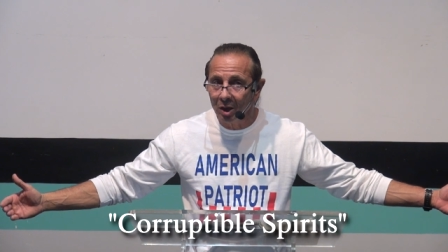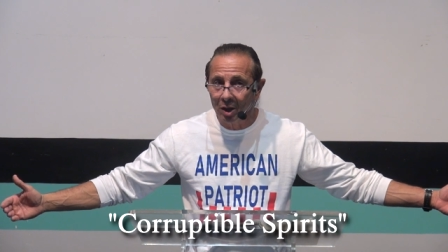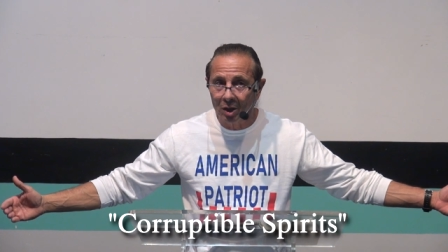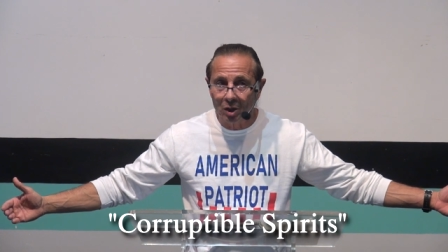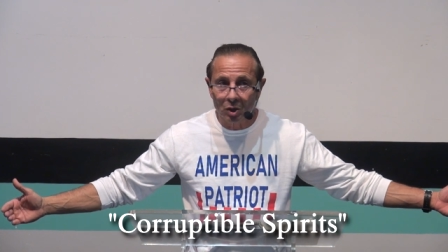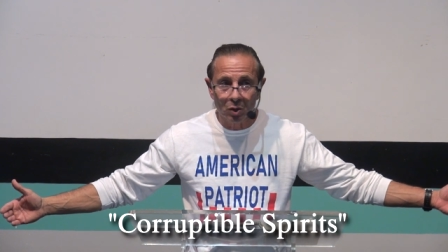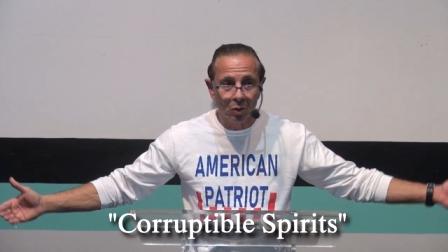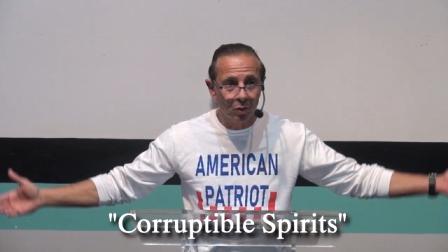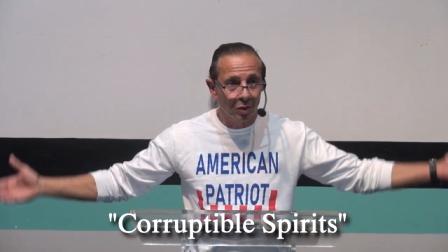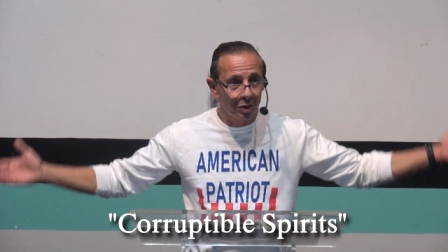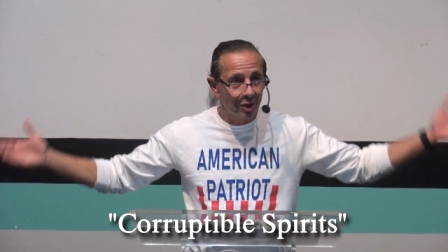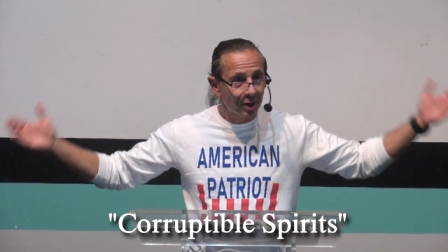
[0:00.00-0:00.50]

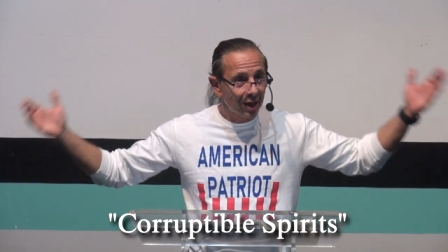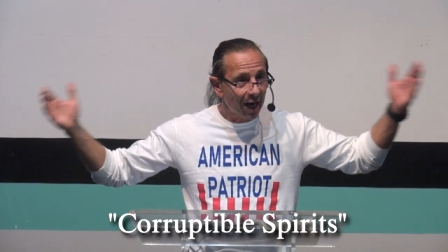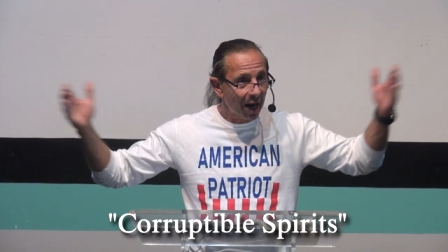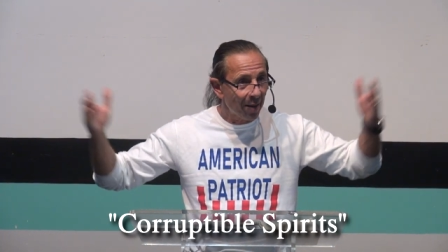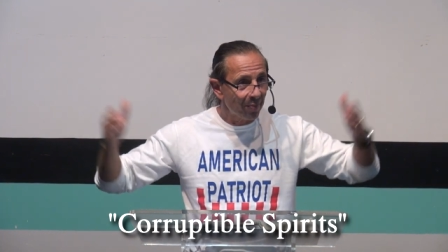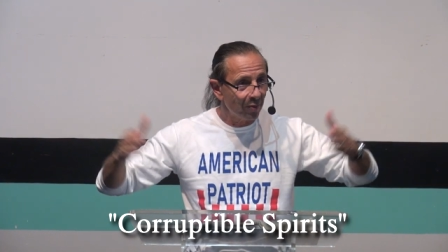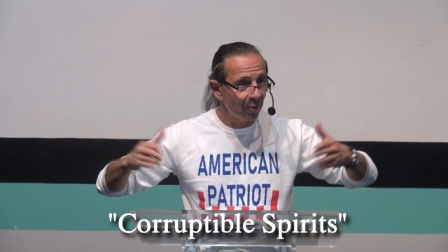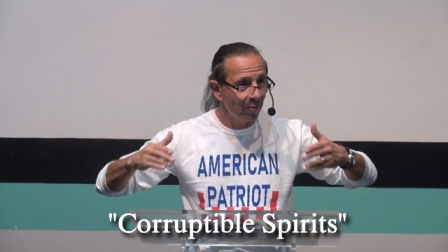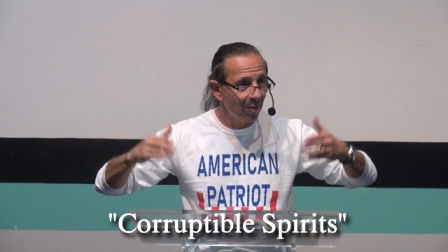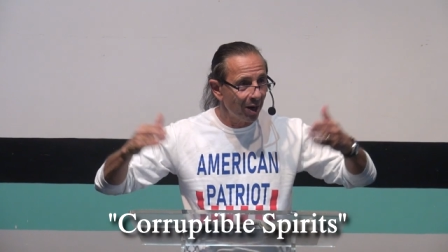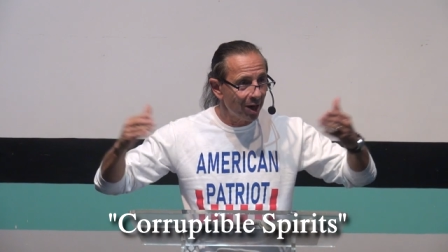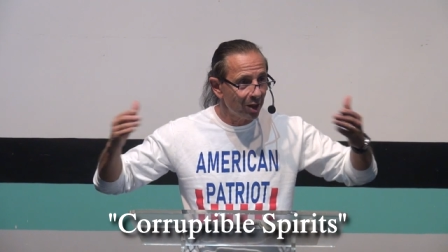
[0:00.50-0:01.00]
So does
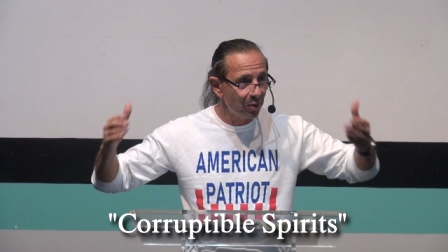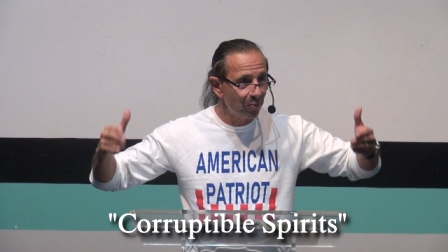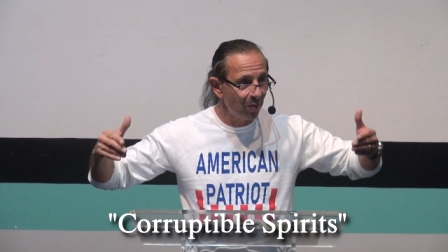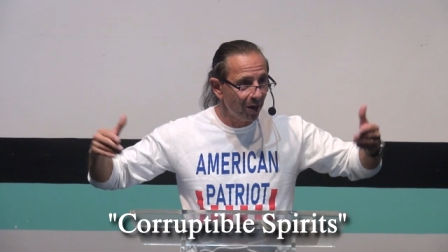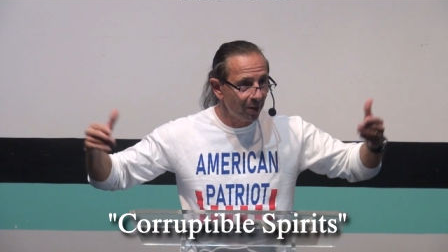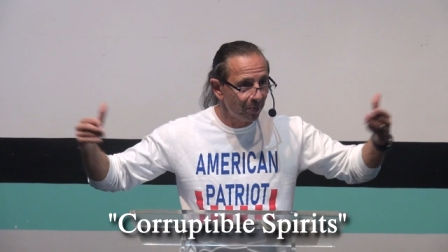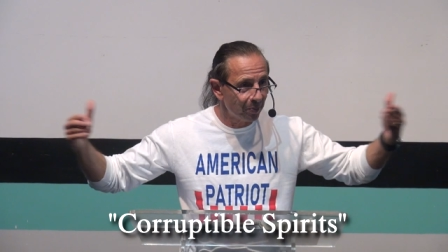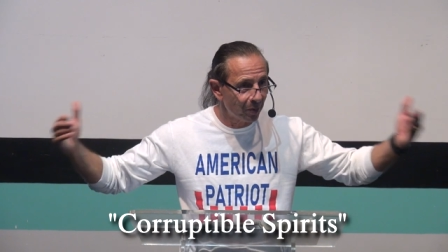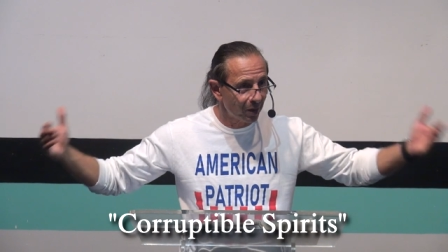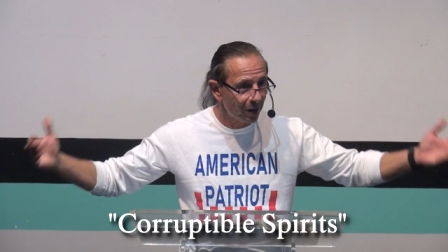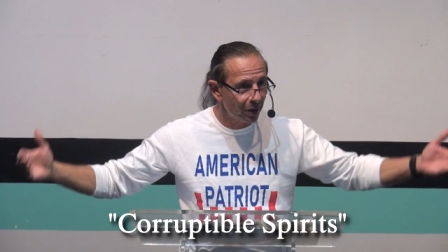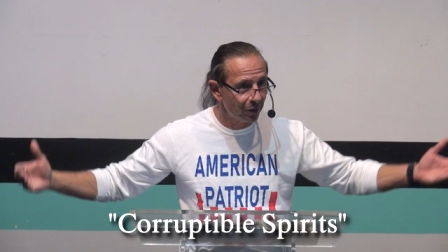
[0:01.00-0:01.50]
compromise
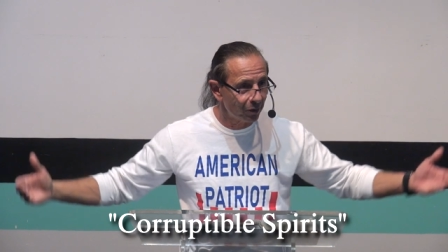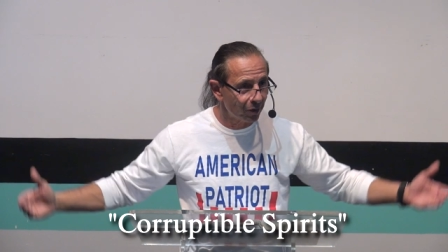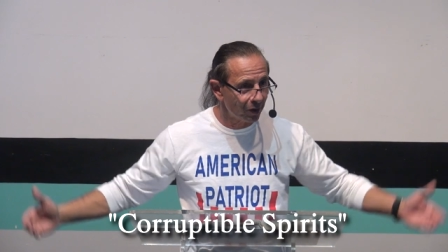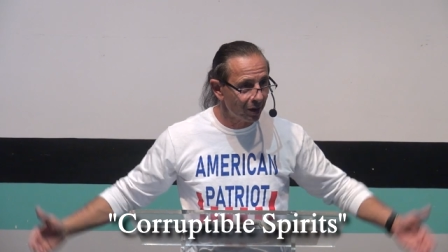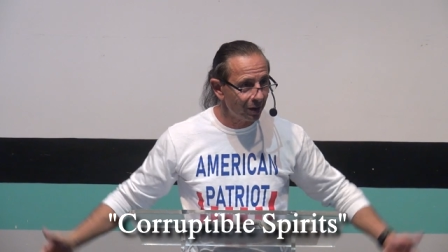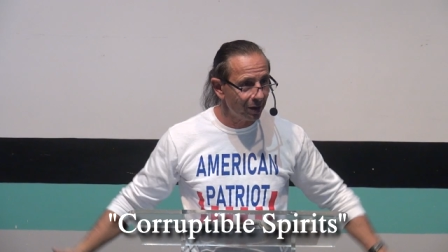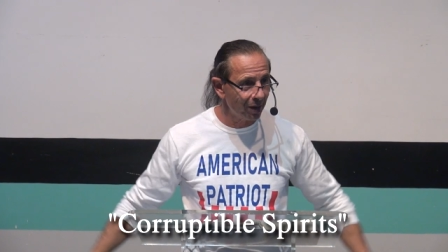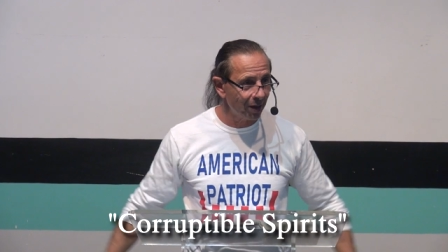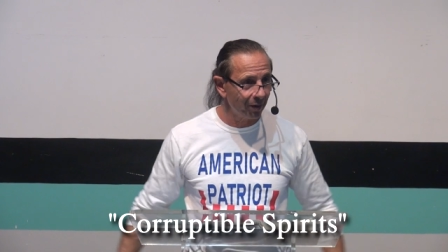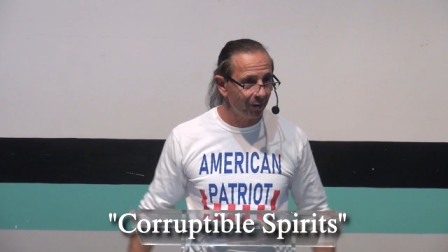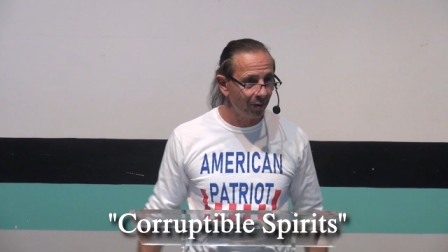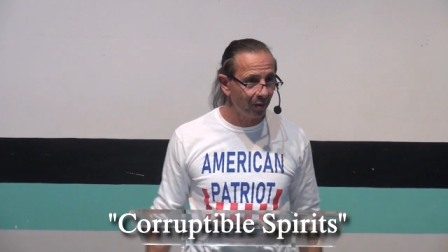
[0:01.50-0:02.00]
make place for the
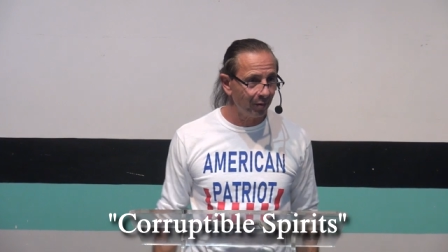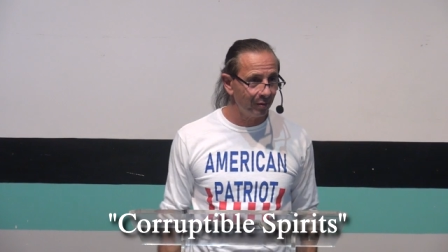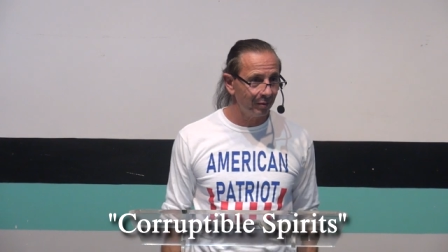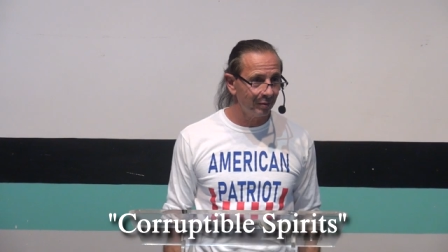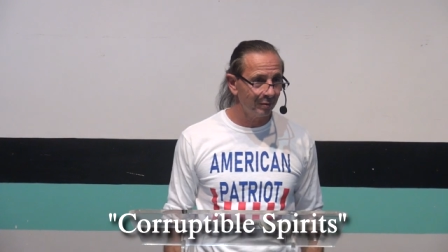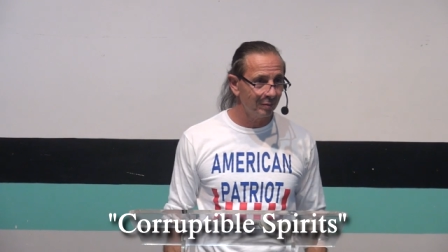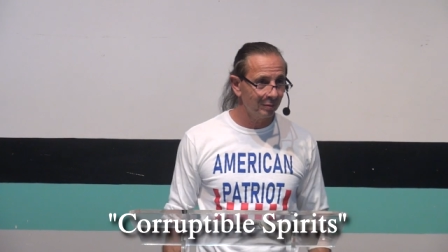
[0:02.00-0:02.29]
devil?